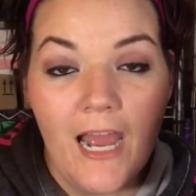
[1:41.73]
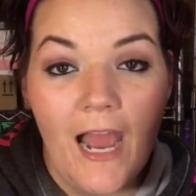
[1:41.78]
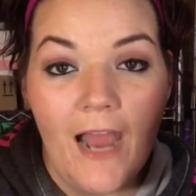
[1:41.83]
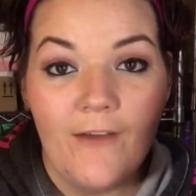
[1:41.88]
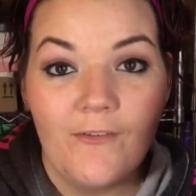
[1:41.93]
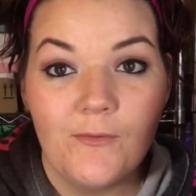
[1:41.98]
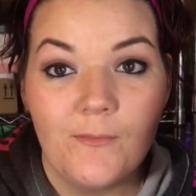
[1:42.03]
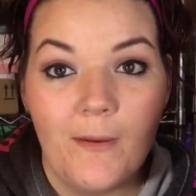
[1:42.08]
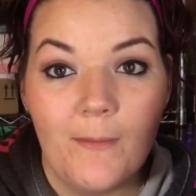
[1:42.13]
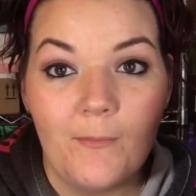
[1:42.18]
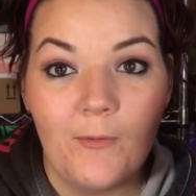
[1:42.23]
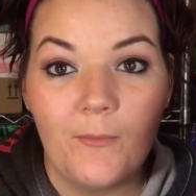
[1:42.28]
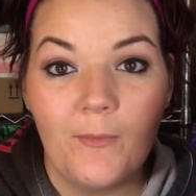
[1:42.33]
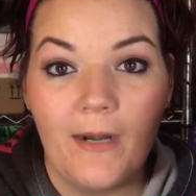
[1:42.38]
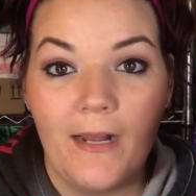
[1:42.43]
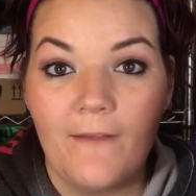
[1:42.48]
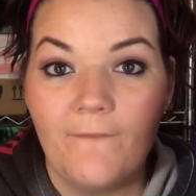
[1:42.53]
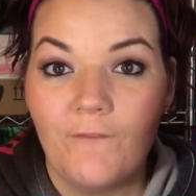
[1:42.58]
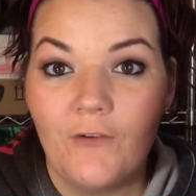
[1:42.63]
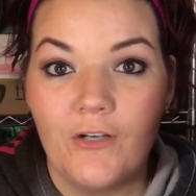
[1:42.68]
I remember when
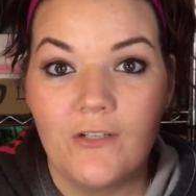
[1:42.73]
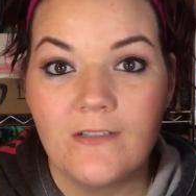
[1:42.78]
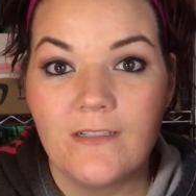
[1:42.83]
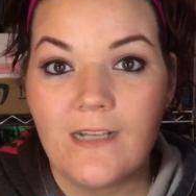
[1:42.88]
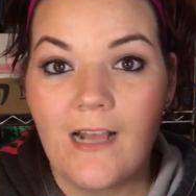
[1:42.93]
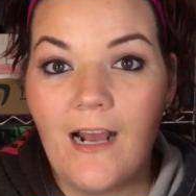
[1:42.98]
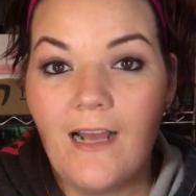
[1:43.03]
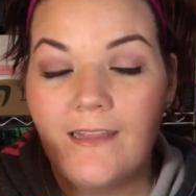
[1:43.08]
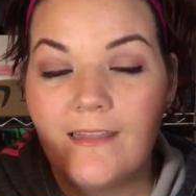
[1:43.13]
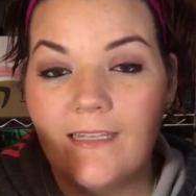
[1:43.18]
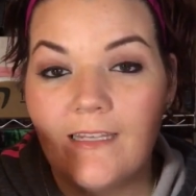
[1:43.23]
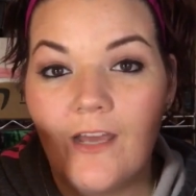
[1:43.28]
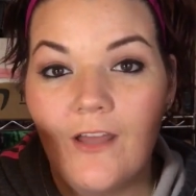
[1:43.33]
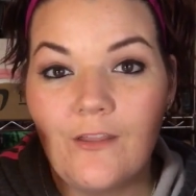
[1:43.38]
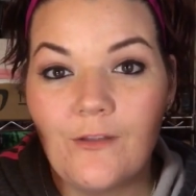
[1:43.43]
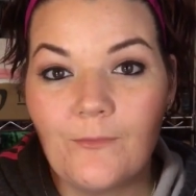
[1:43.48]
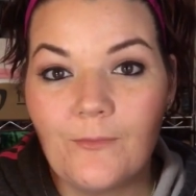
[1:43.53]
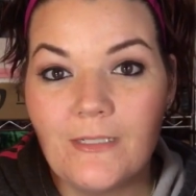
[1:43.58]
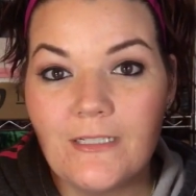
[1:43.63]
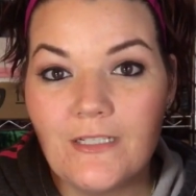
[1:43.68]
I first got the
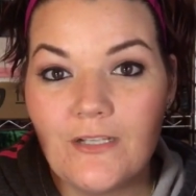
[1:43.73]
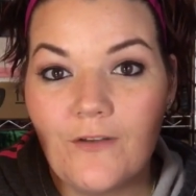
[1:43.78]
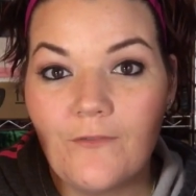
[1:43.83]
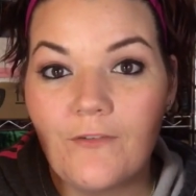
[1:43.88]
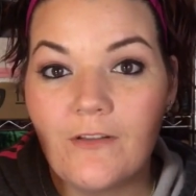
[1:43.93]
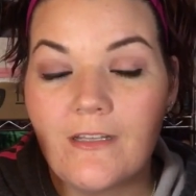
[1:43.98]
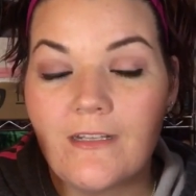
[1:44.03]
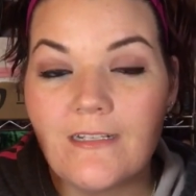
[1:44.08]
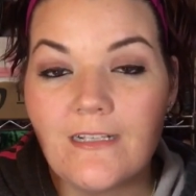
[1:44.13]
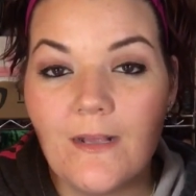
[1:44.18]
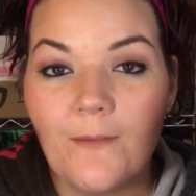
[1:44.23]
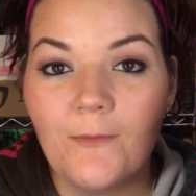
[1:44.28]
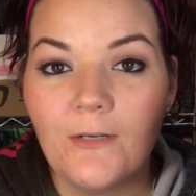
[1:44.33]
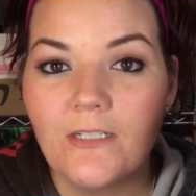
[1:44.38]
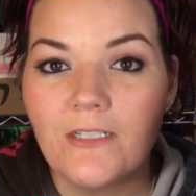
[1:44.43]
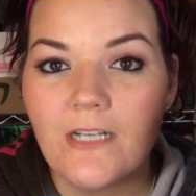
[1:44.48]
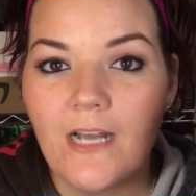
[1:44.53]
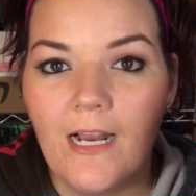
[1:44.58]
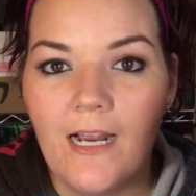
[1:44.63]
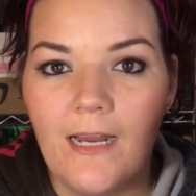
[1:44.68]
other ones over the
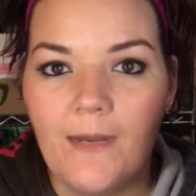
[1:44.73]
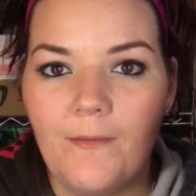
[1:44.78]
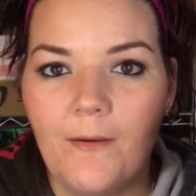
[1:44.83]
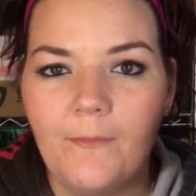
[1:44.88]
summertime,